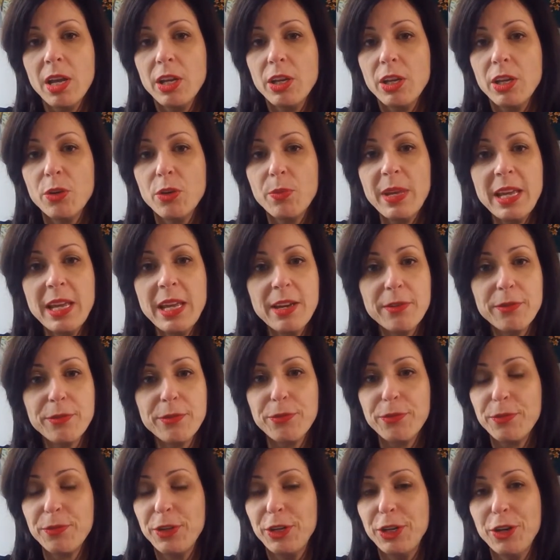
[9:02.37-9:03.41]
you know we
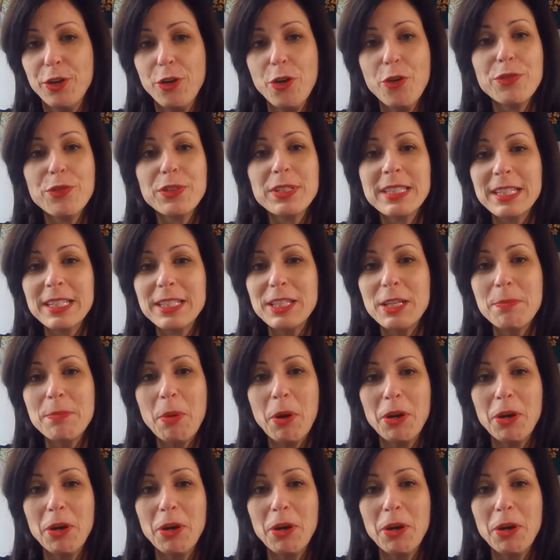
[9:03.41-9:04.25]
have you know over 60